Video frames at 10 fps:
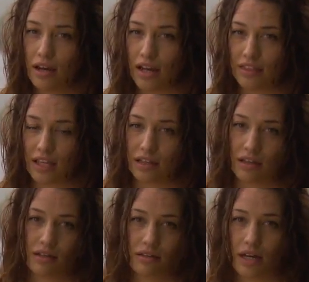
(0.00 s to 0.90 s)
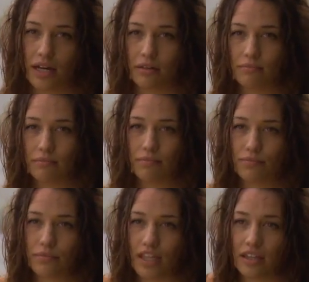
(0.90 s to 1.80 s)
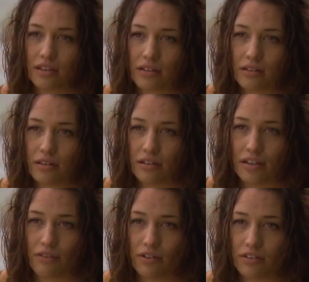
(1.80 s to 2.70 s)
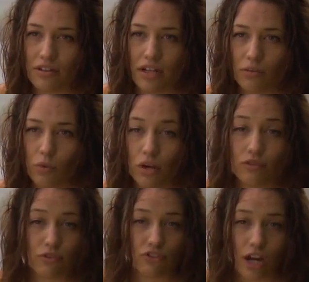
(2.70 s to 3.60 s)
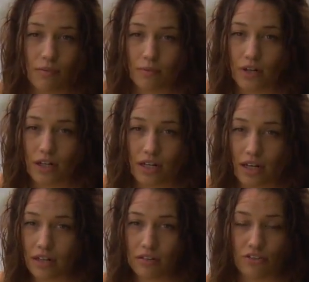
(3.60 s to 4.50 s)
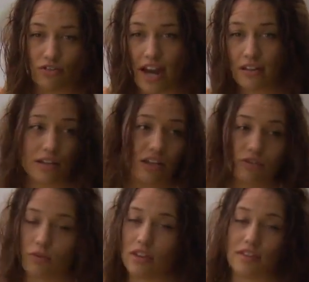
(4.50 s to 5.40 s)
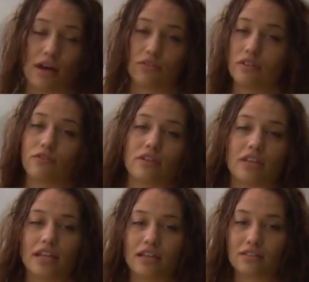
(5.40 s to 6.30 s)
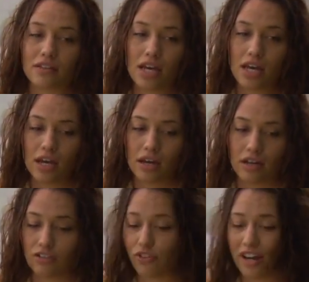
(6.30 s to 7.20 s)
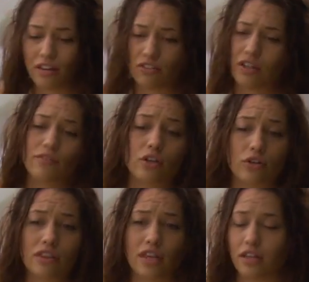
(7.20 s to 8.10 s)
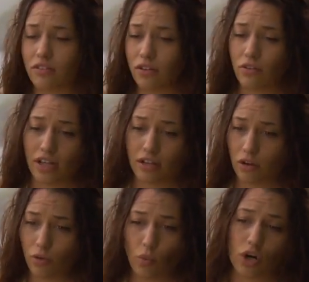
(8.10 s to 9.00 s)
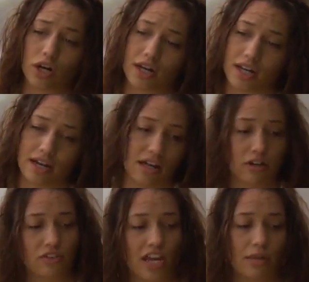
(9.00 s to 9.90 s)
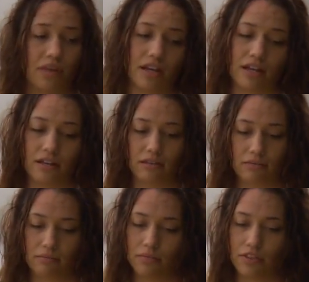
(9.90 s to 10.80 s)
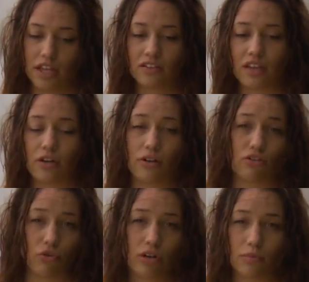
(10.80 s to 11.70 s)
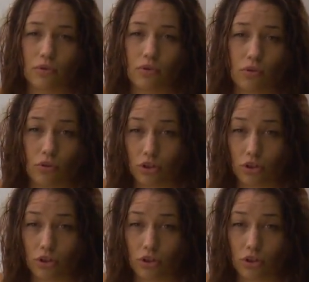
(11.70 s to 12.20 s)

I think um, I think the devil has done a wonderful job in America distracting us with a thousand different things, uh, distracting us even good things, you know, like work and entertainment and things that are enjoyable or